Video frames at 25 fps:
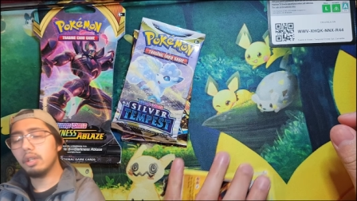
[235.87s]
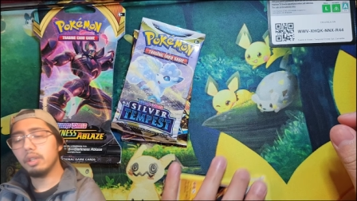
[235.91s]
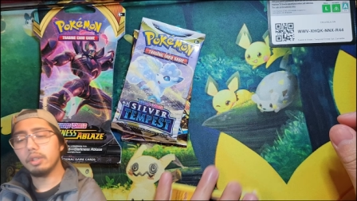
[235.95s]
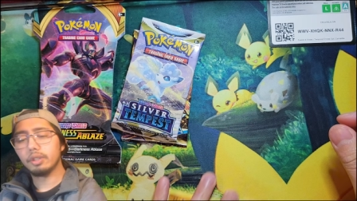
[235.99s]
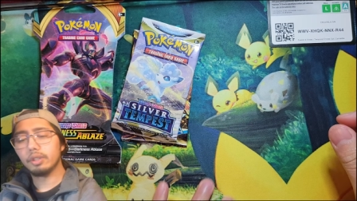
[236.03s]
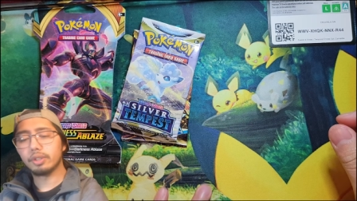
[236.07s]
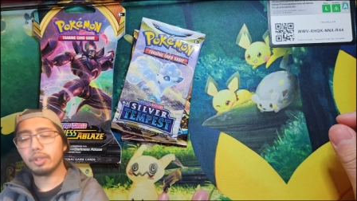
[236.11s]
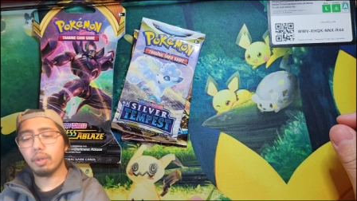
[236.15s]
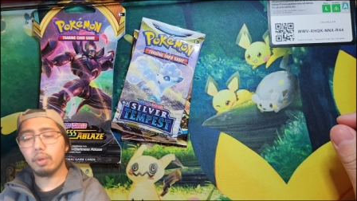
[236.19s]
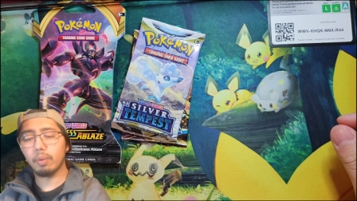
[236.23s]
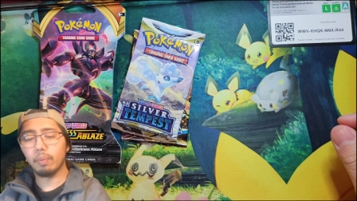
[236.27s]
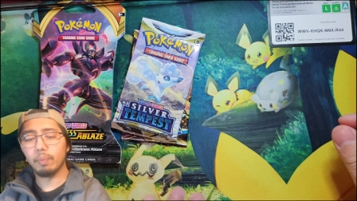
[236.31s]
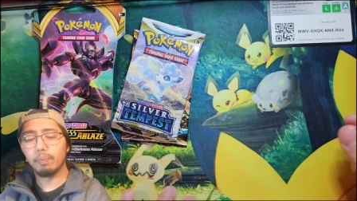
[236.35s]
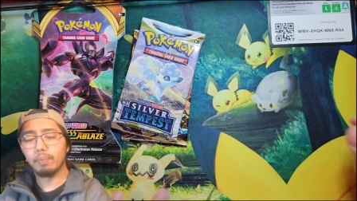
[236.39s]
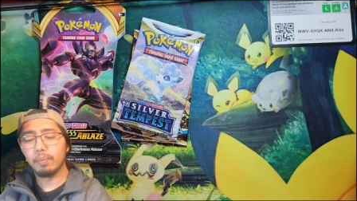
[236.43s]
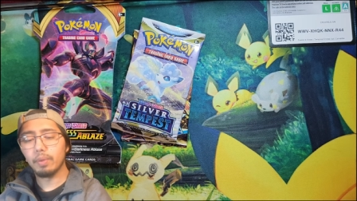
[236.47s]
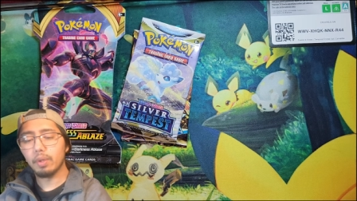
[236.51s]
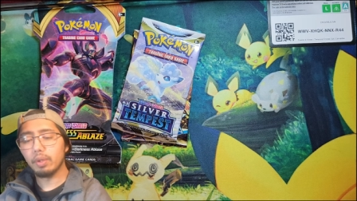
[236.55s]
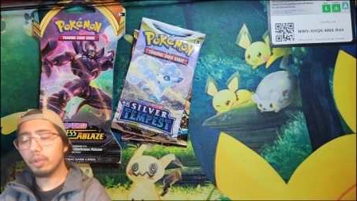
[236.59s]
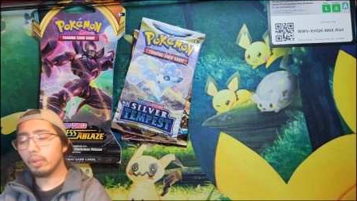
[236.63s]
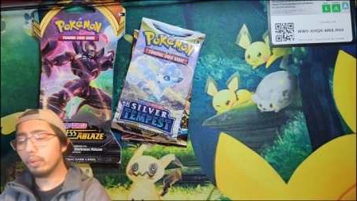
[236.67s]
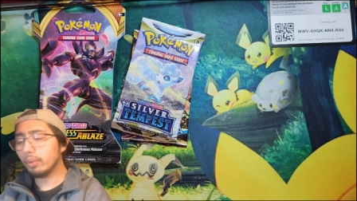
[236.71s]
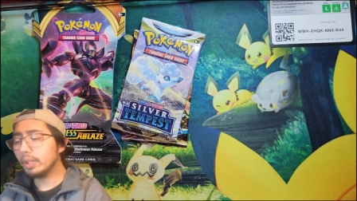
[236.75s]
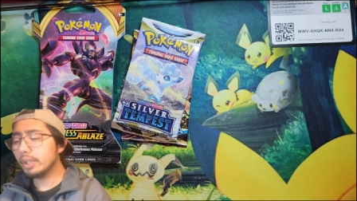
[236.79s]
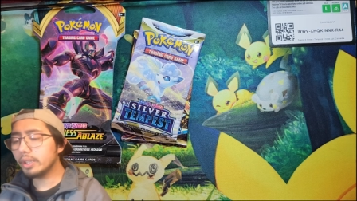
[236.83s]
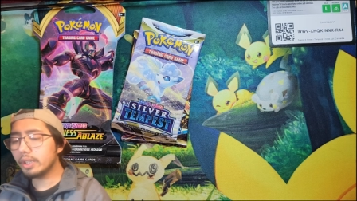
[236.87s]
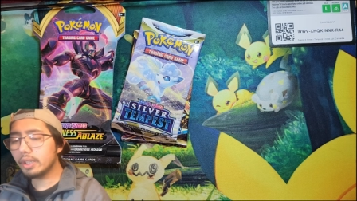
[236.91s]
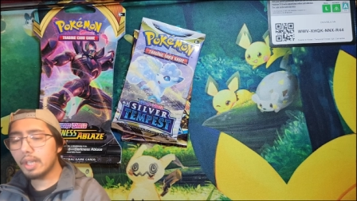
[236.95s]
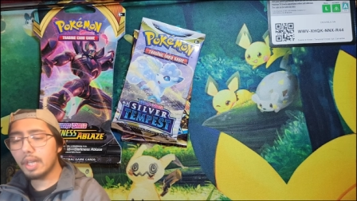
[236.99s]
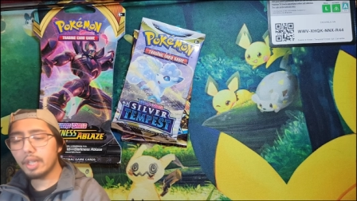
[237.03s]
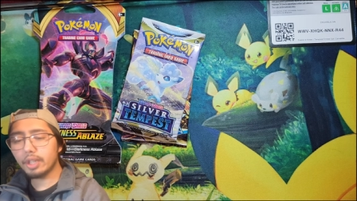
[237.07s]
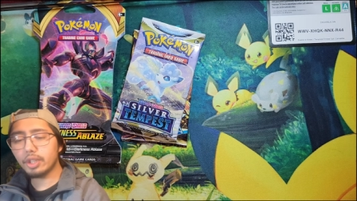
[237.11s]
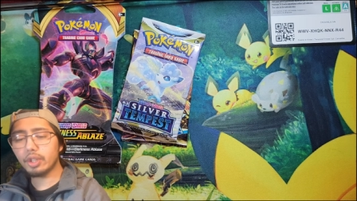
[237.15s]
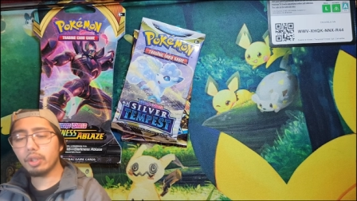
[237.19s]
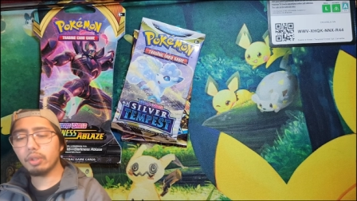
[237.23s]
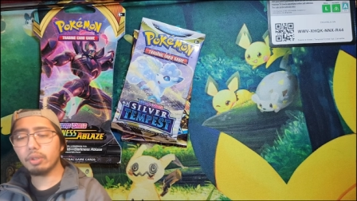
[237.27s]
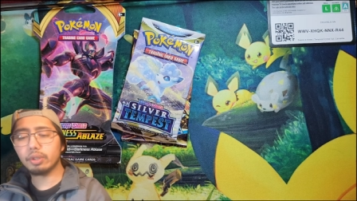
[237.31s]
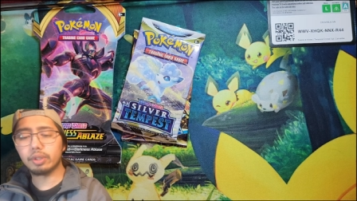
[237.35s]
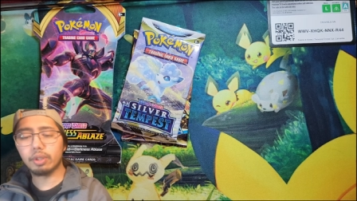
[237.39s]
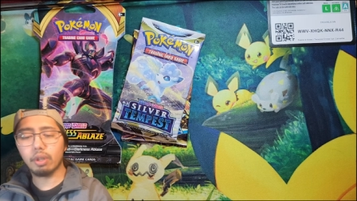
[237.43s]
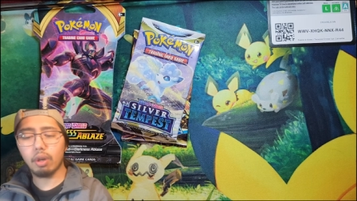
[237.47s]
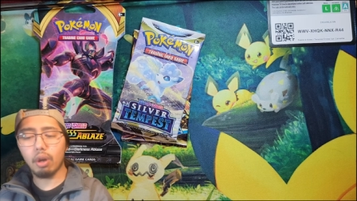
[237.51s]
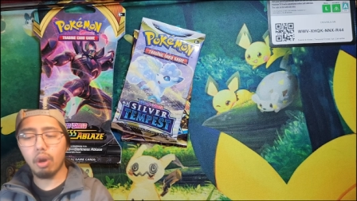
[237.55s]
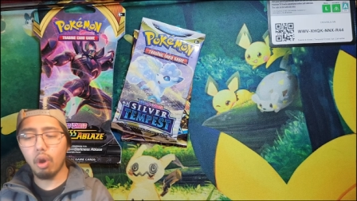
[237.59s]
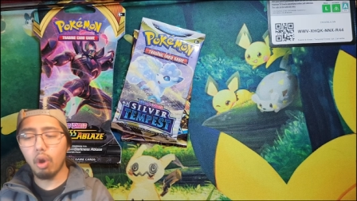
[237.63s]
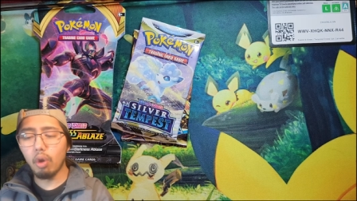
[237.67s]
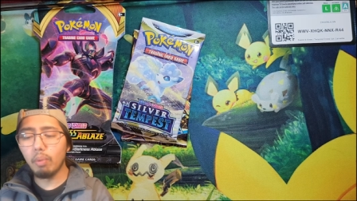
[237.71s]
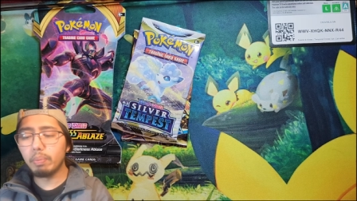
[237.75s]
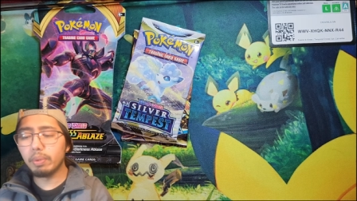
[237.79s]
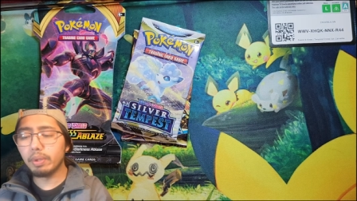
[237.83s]
So, the reason I chose to
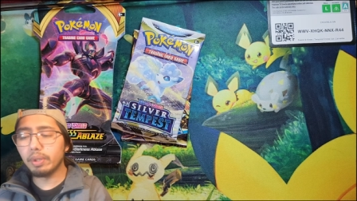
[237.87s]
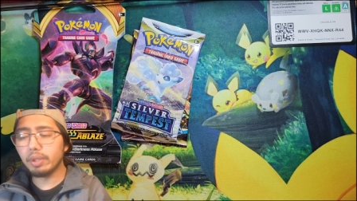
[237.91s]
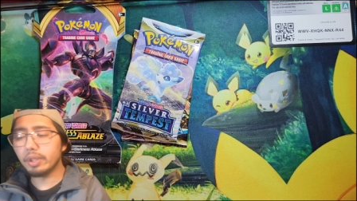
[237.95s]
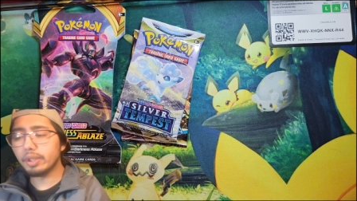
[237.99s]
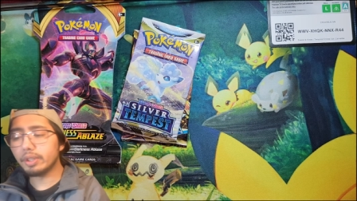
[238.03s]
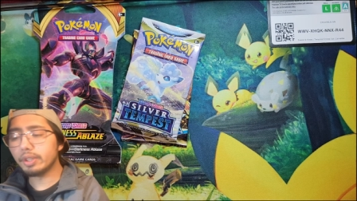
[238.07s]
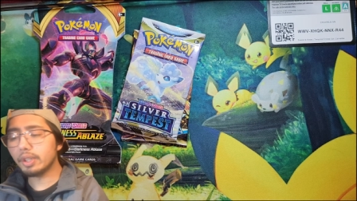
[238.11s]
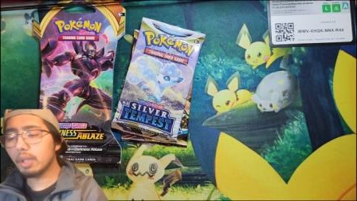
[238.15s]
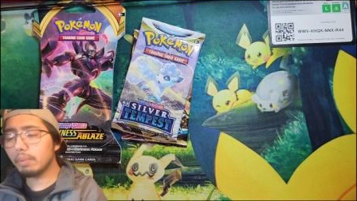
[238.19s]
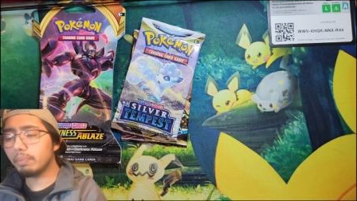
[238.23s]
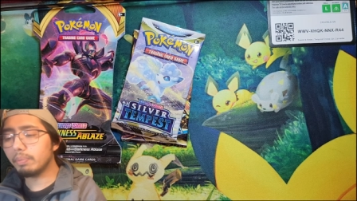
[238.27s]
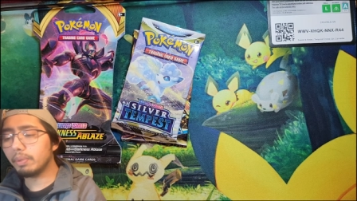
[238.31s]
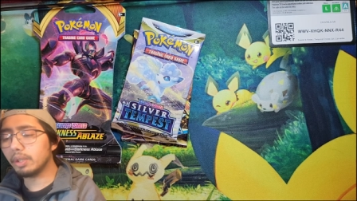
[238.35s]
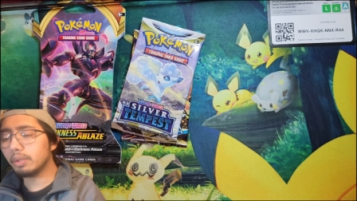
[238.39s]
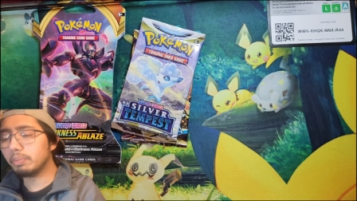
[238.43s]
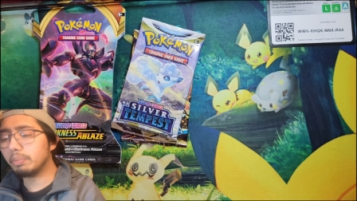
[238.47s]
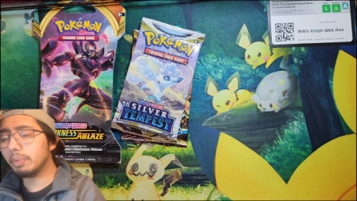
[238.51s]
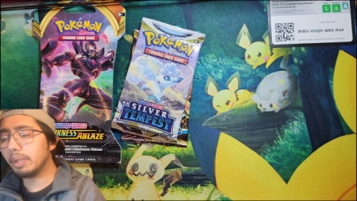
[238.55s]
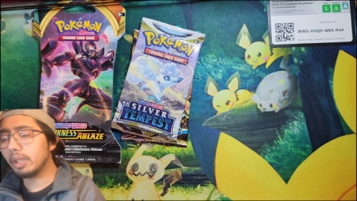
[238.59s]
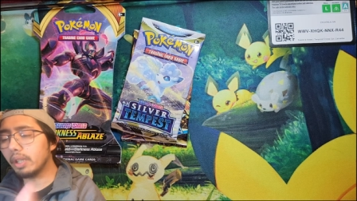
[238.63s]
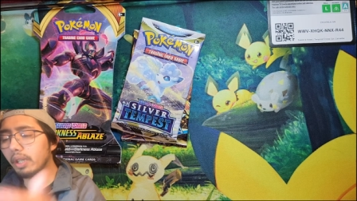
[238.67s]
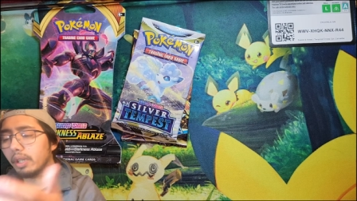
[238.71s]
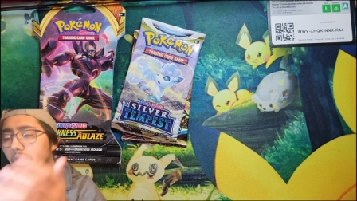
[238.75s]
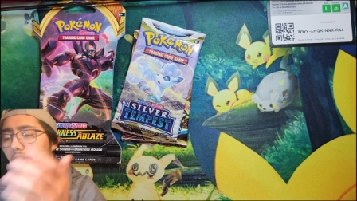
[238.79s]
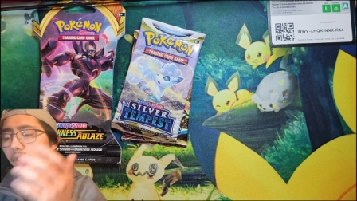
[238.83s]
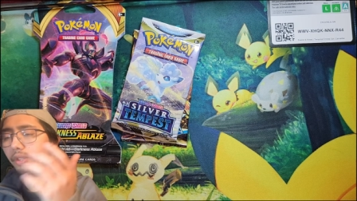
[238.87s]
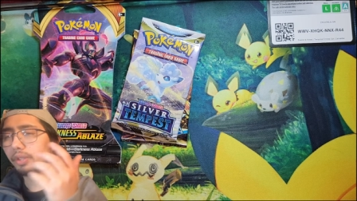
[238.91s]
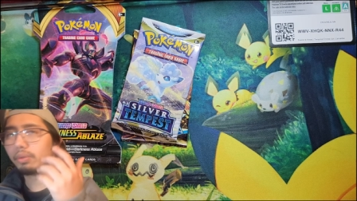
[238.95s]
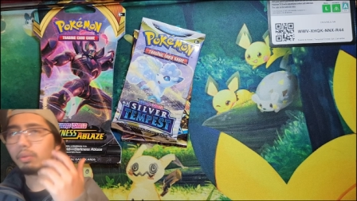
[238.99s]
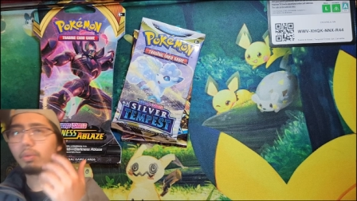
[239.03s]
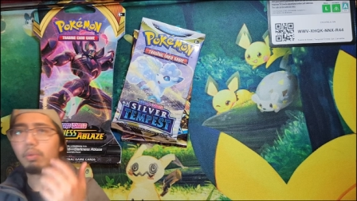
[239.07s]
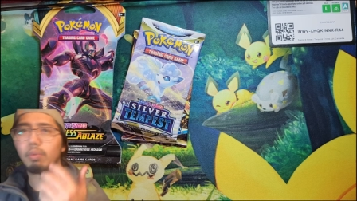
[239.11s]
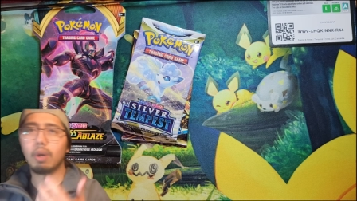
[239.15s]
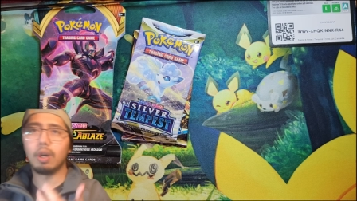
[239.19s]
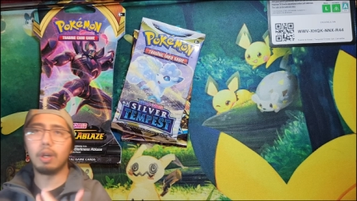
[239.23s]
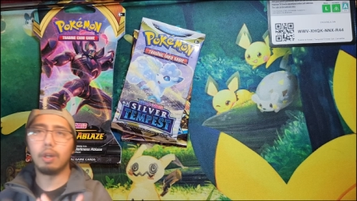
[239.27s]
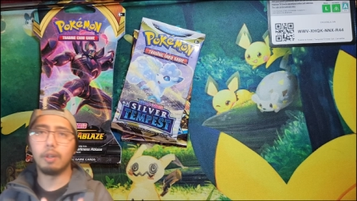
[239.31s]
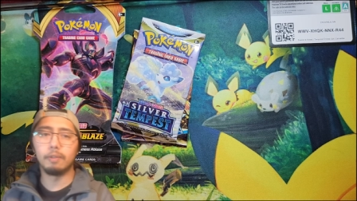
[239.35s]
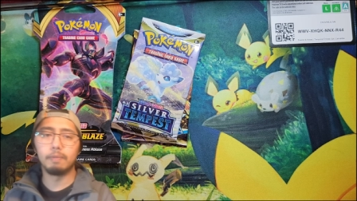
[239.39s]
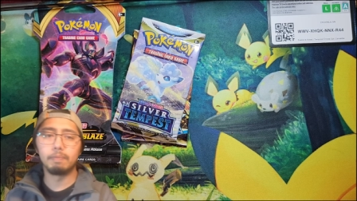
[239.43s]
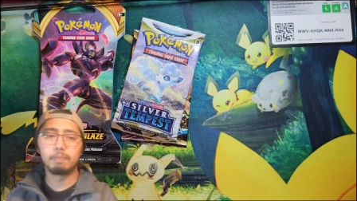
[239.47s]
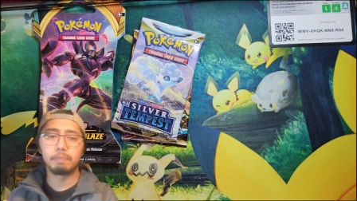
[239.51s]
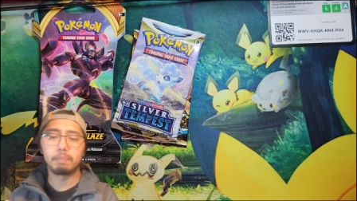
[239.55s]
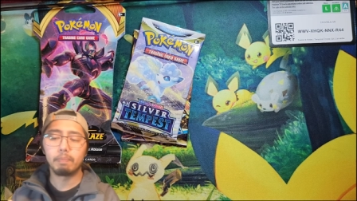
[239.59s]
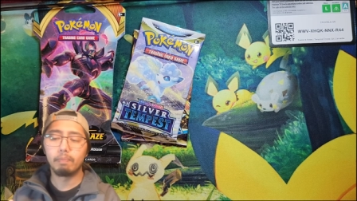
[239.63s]
open this up is because, well,